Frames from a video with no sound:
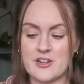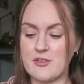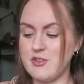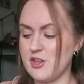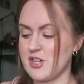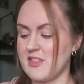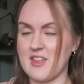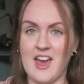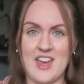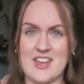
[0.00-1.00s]
confusion
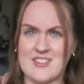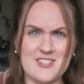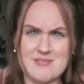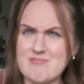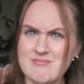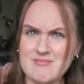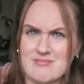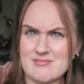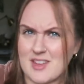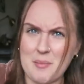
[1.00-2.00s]
that is
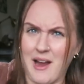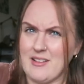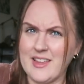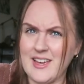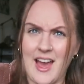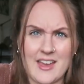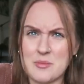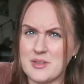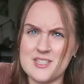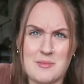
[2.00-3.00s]
apparently I can
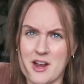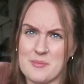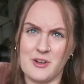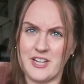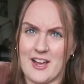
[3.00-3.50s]
play TBR Pong